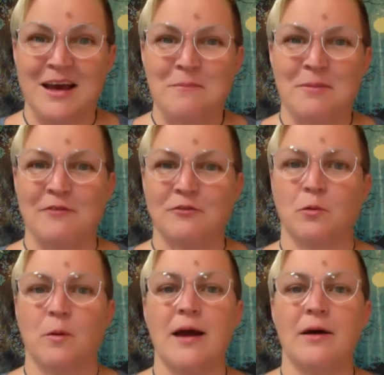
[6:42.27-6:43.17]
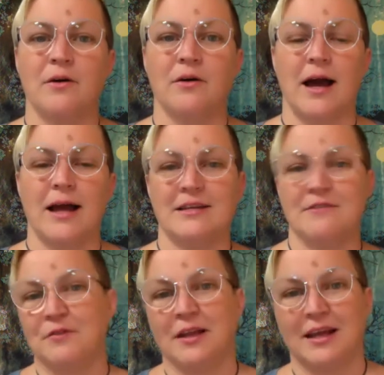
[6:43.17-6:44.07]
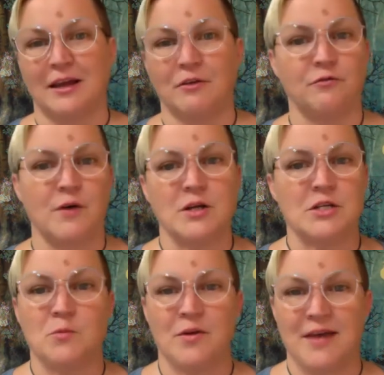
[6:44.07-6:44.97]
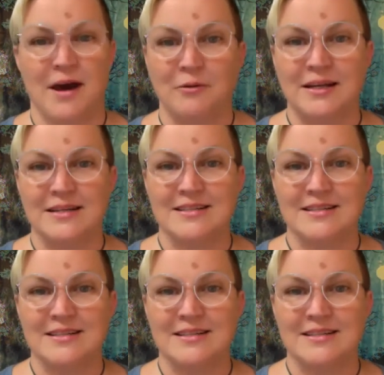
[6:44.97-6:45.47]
but after a while i didn't feel like i could function without it